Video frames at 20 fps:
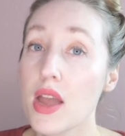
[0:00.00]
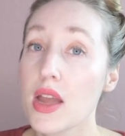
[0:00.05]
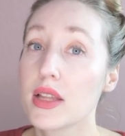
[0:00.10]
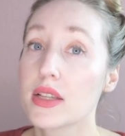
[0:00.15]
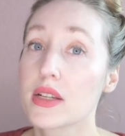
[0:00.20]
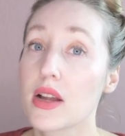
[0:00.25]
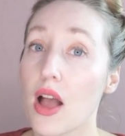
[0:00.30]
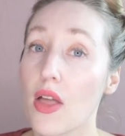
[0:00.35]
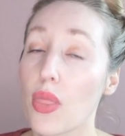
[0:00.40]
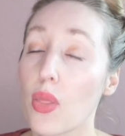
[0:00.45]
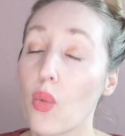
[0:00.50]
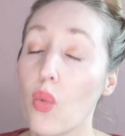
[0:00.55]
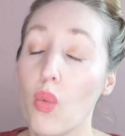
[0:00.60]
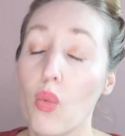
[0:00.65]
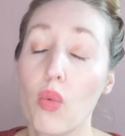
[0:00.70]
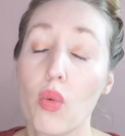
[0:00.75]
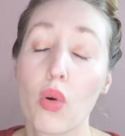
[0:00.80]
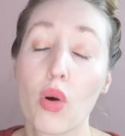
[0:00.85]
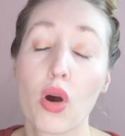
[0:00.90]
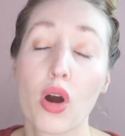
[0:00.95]
It's got the
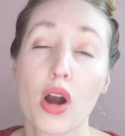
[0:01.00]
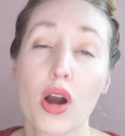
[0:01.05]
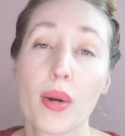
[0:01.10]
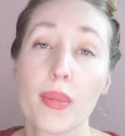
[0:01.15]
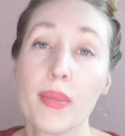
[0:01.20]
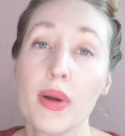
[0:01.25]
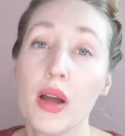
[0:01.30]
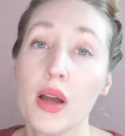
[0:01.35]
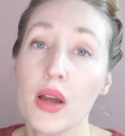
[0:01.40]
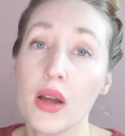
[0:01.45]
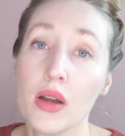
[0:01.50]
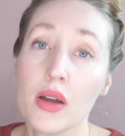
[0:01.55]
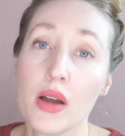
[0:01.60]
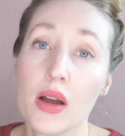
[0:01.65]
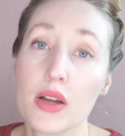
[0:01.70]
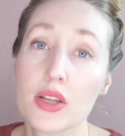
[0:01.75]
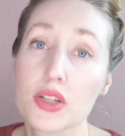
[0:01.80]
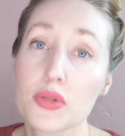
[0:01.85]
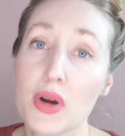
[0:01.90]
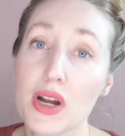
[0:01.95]
warm
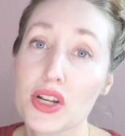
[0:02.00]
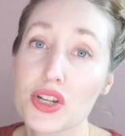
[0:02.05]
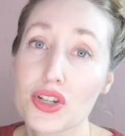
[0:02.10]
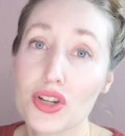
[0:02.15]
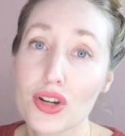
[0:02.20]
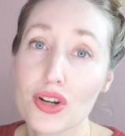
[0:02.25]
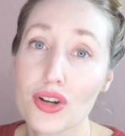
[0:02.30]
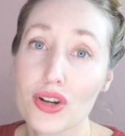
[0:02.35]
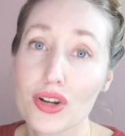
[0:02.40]
sweatshirt,